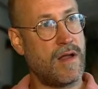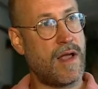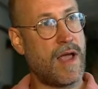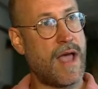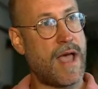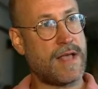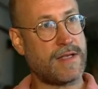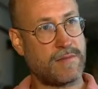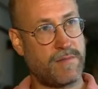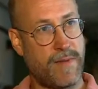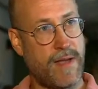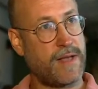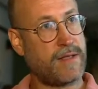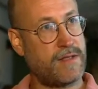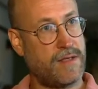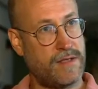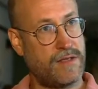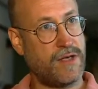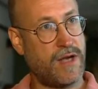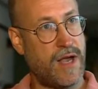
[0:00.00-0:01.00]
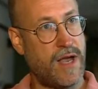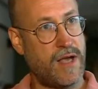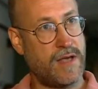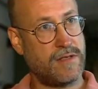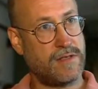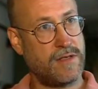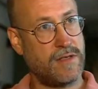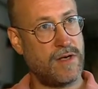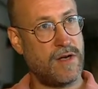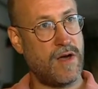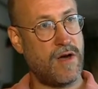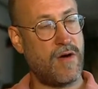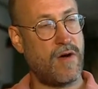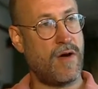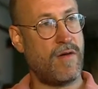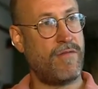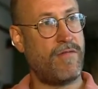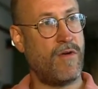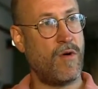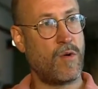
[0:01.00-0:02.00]
aspect to jazz, you know,
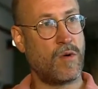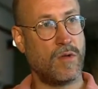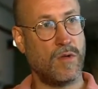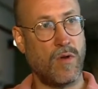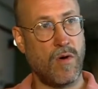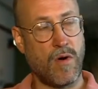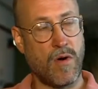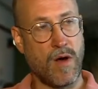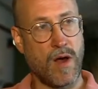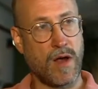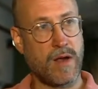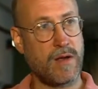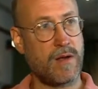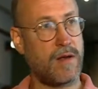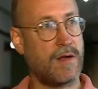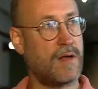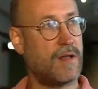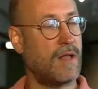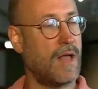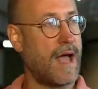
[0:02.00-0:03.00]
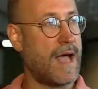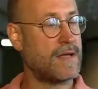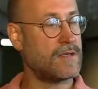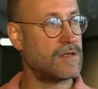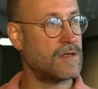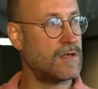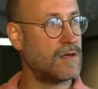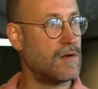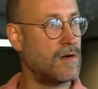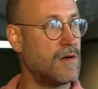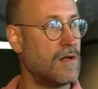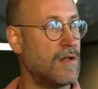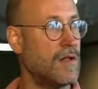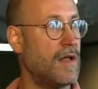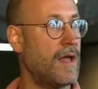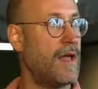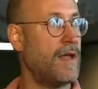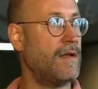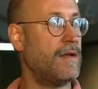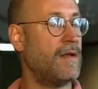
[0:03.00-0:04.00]
a folkloric,
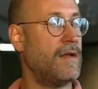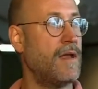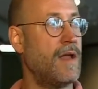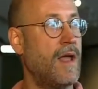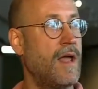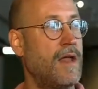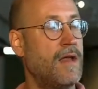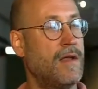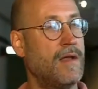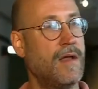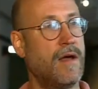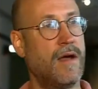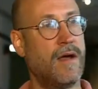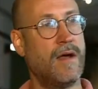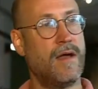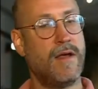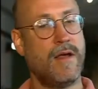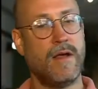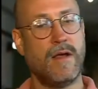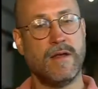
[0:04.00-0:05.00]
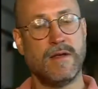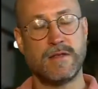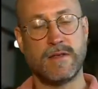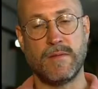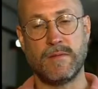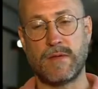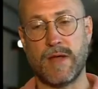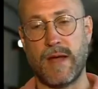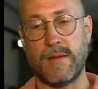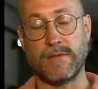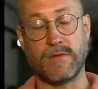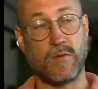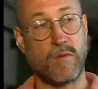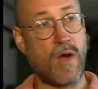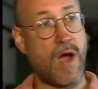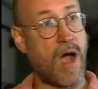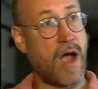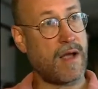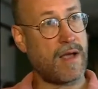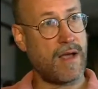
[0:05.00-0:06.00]
classical, and sometimes
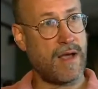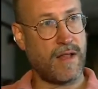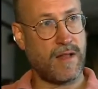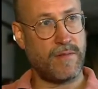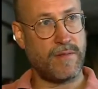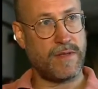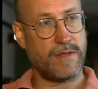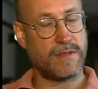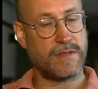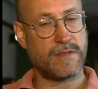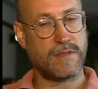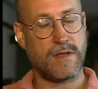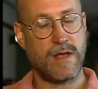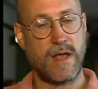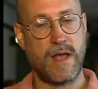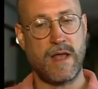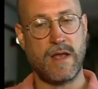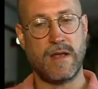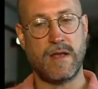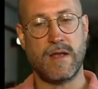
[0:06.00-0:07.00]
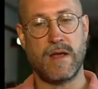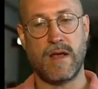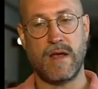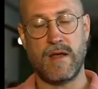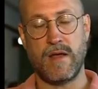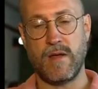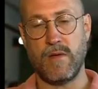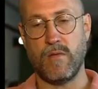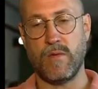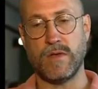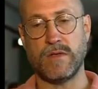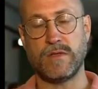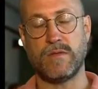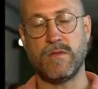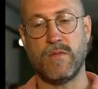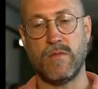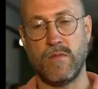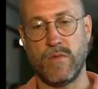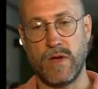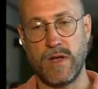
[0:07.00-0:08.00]
rock elements, and it was
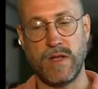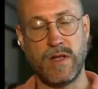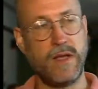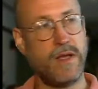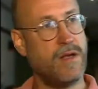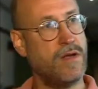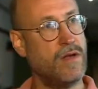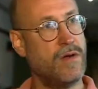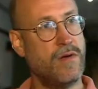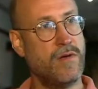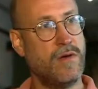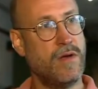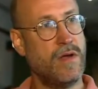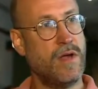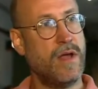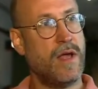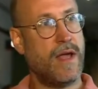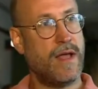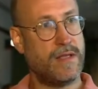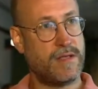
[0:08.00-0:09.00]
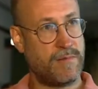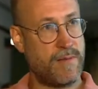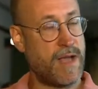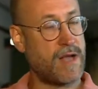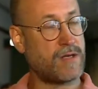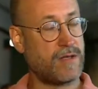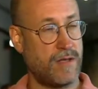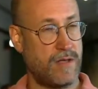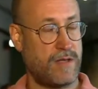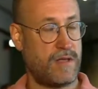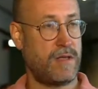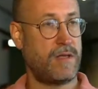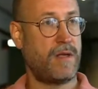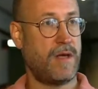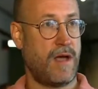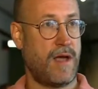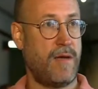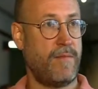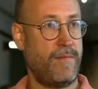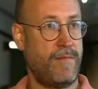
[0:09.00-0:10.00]
really new and special at the
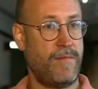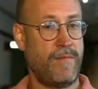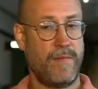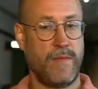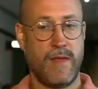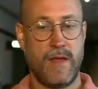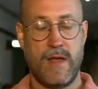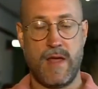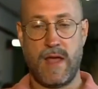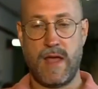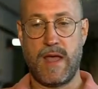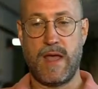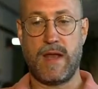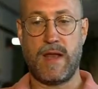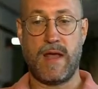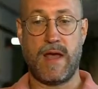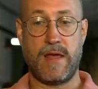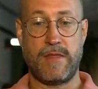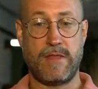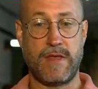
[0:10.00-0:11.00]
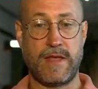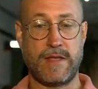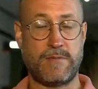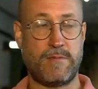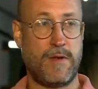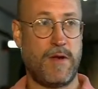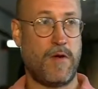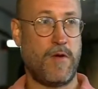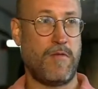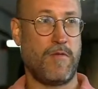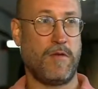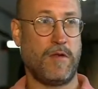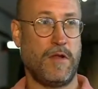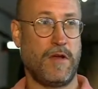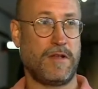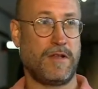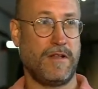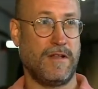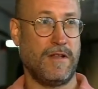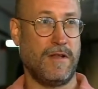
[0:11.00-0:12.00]
time. And I think it's been
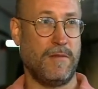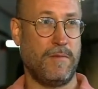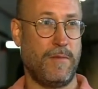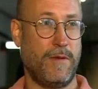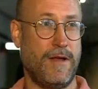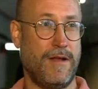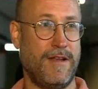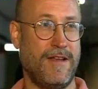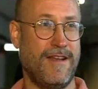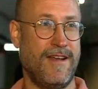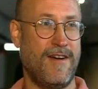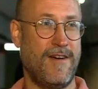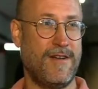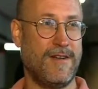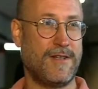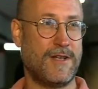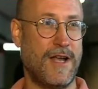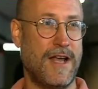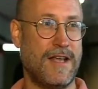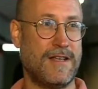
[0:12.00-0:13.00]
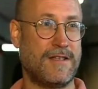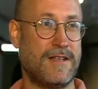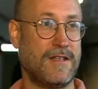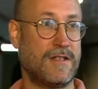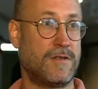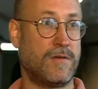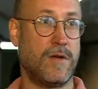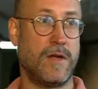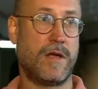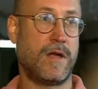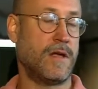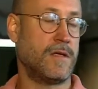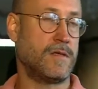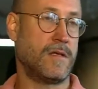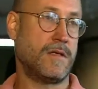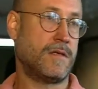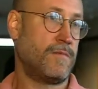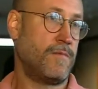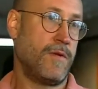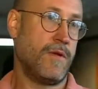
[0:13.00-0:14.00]
overlooked a little bit, you know, in jazz history, because
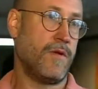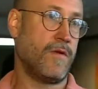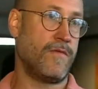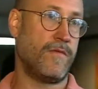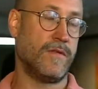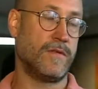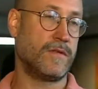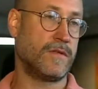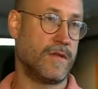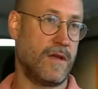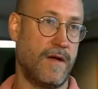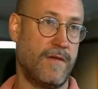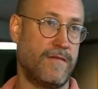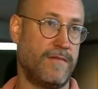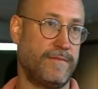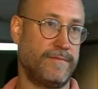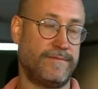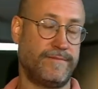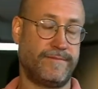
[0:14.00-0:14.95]
it's beautiful stuff.